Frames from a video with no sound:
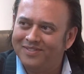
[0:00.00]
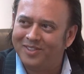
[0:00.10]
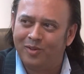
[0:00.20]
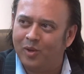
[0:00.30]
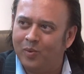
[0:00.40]

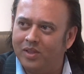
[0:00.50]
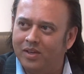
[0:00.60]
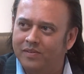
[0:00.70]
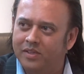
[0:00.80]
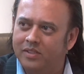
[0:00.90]
You don't know what
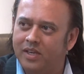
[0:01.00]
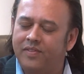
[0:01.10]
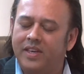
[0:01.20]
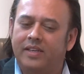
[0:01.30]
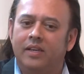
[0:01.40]
love is. I
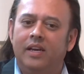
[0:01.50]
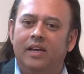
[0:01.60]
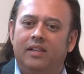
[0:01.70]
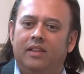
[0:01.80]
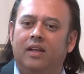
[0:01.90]
think
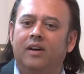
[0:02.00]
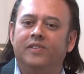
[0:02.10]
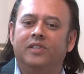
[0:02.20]
love